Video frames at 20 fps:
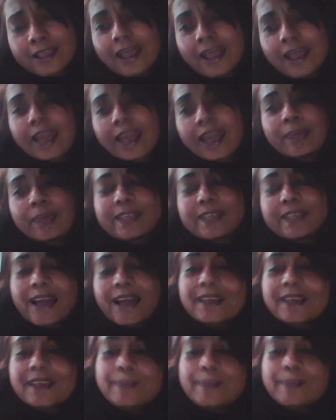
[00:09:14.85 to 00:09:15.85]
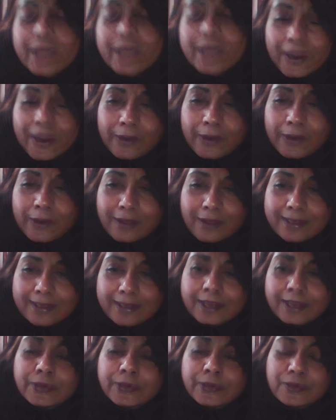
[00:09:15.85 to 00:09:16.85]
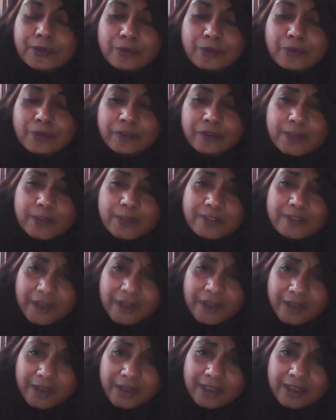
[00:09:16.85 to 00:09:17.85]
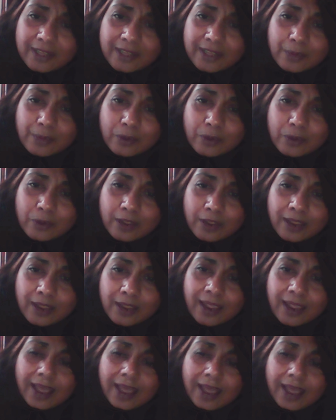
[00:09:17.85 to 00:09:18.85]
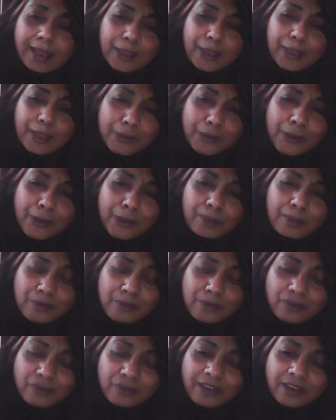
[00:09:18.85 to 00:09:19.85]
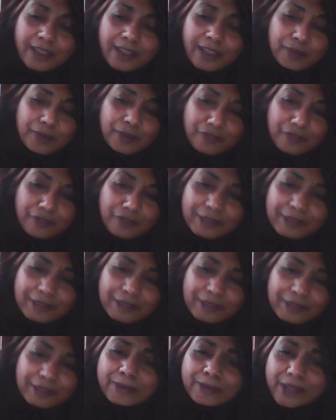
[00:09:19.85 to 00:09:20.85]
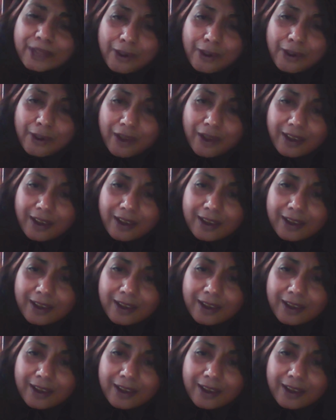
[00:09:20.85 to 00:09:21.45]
And I was kind of paralyzed. I couldn't move. It was very early in the morning, and I could not move, and I could feel this going on.